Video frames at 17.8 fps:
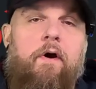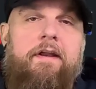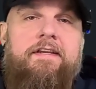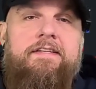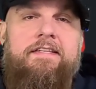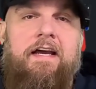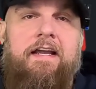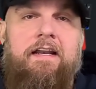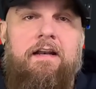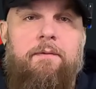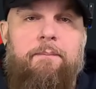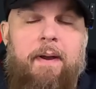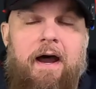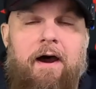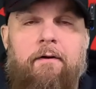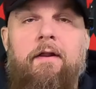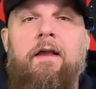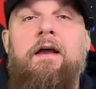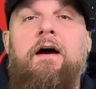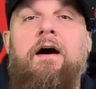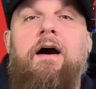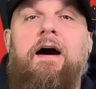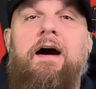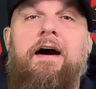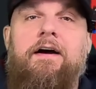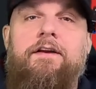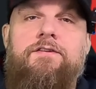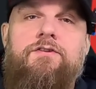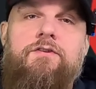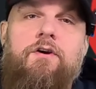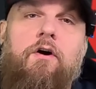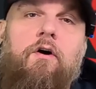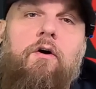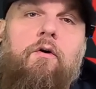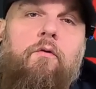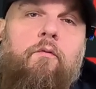excited about.
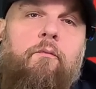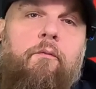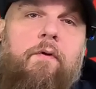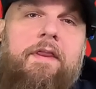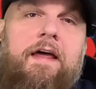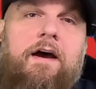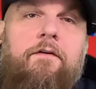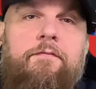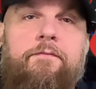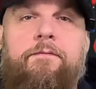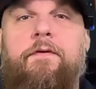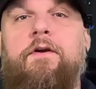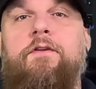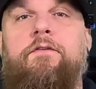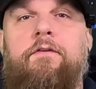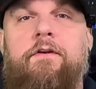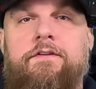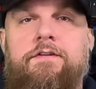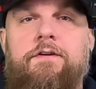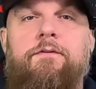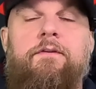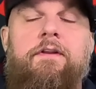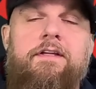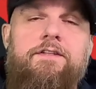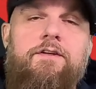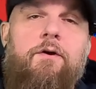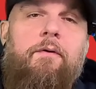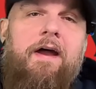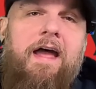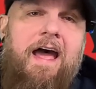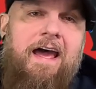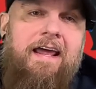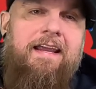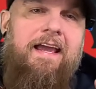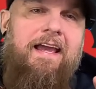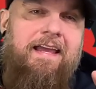So without further ado, let's go
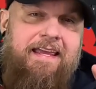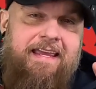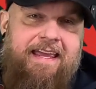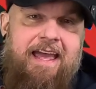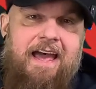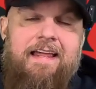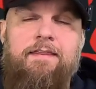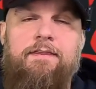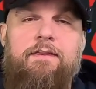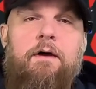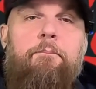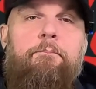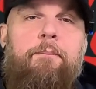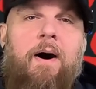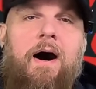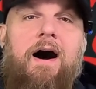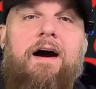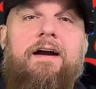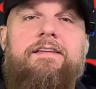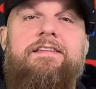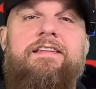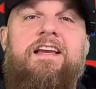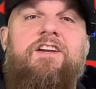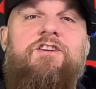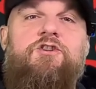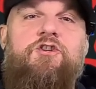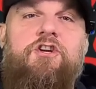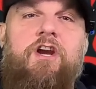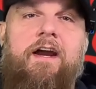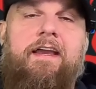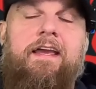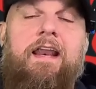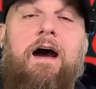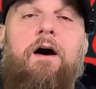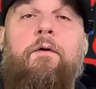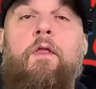ahead and get the box and
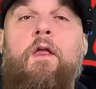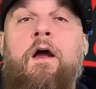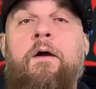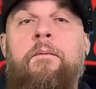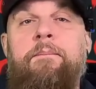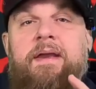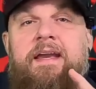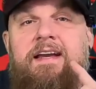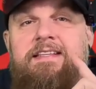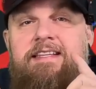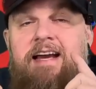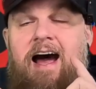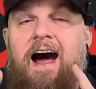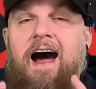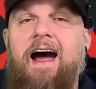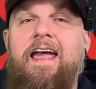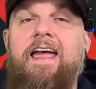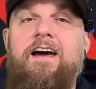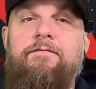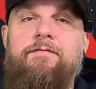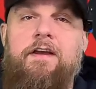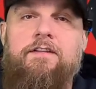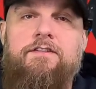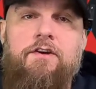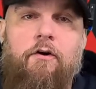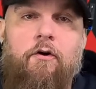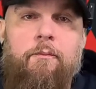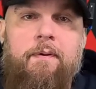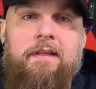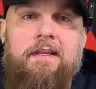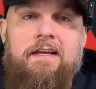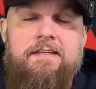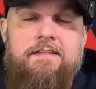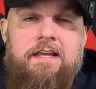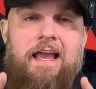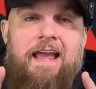check it out, because I have yet to open
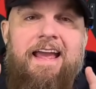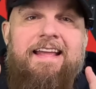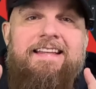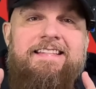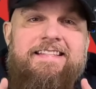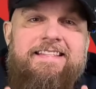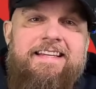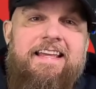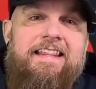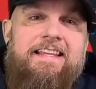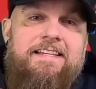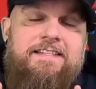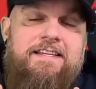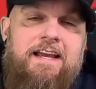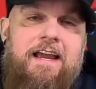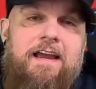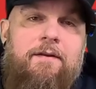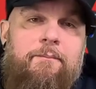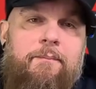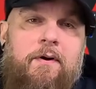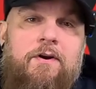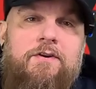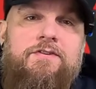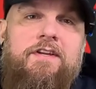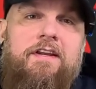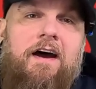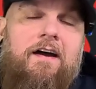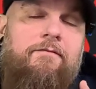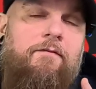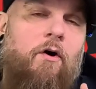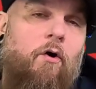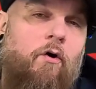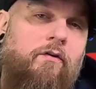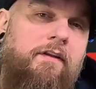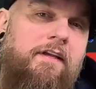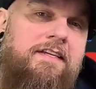this and see this in person. I've
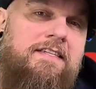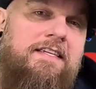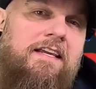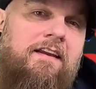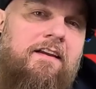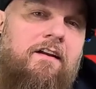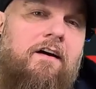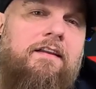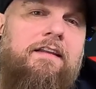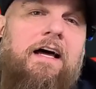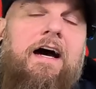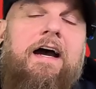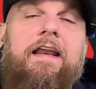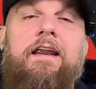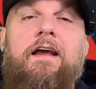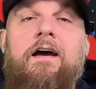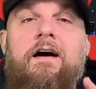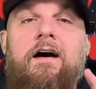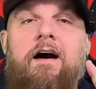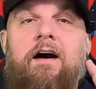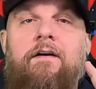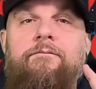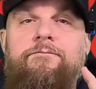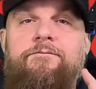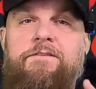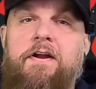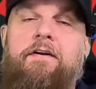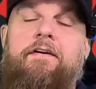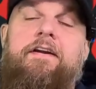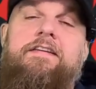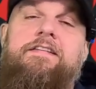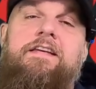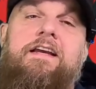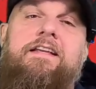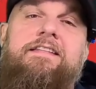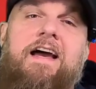only seen it online. I'm very
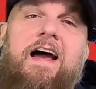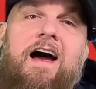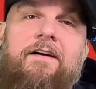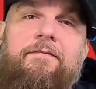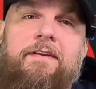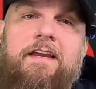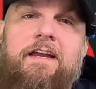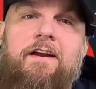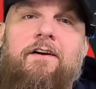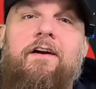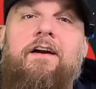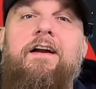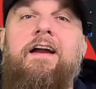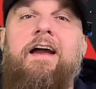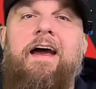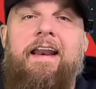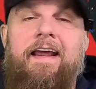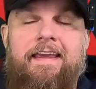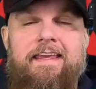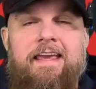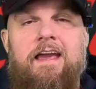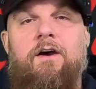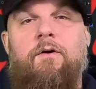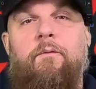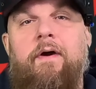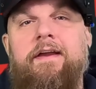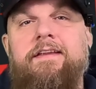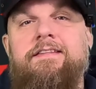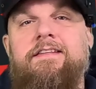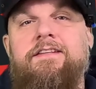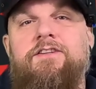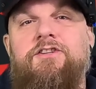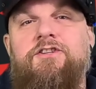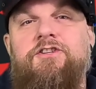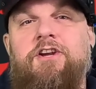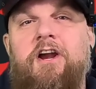excited to have it here, and I can't wait to
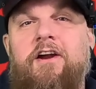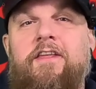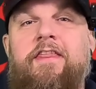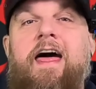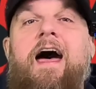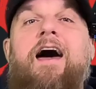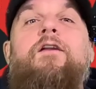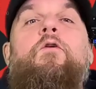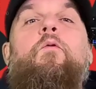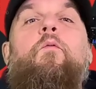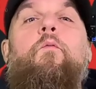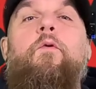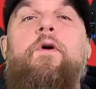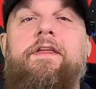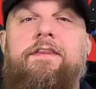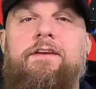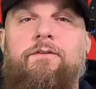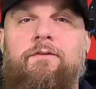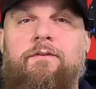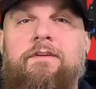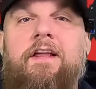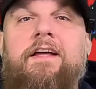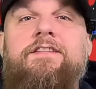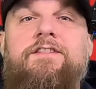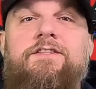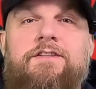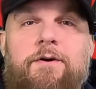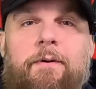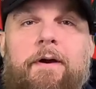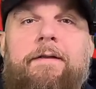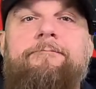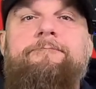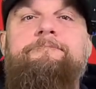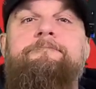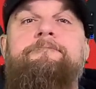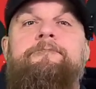share that with you. Let's do it.
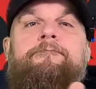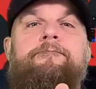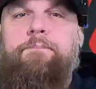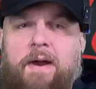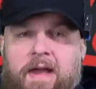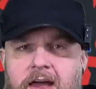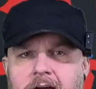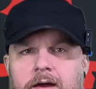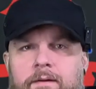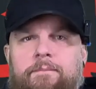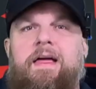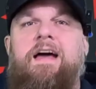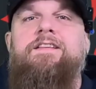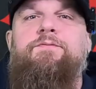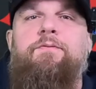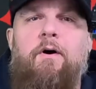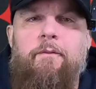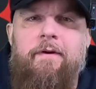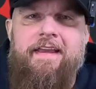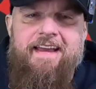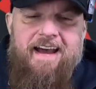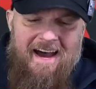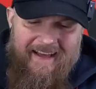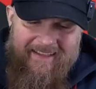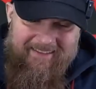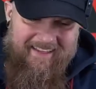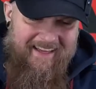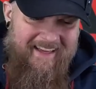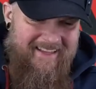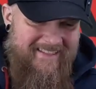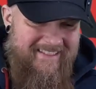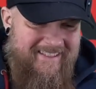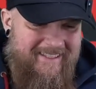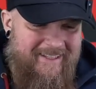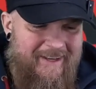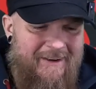Bam! That's what we got.
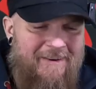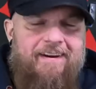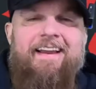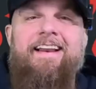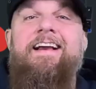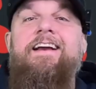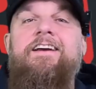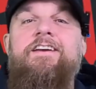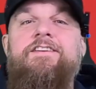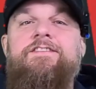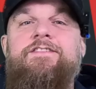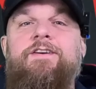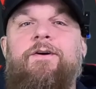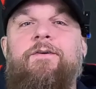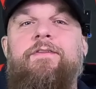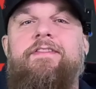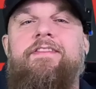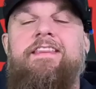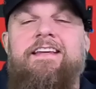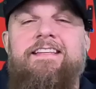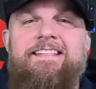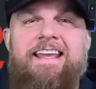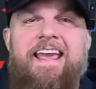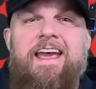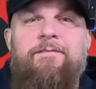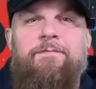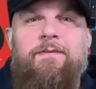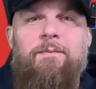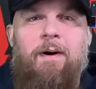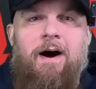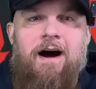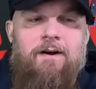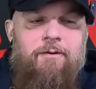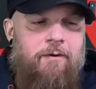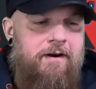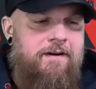Let's do it. So this came from
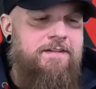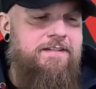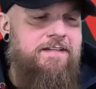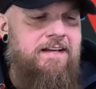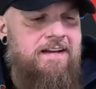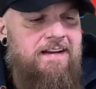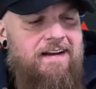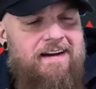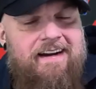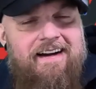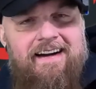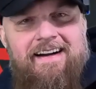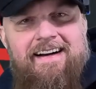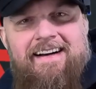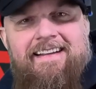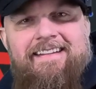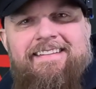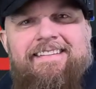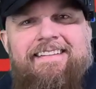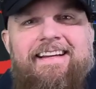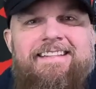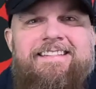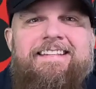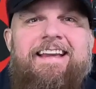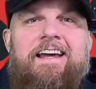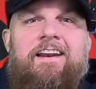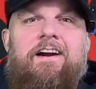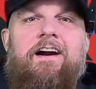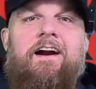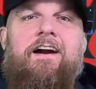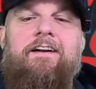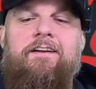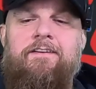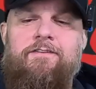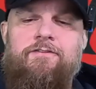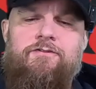Hogworkz. Let's get
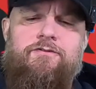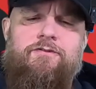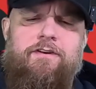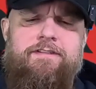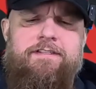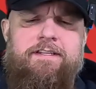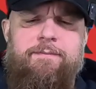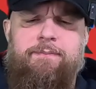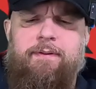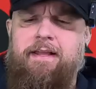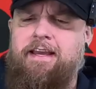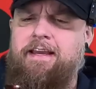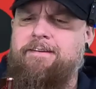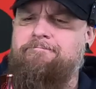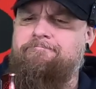our trusty blade.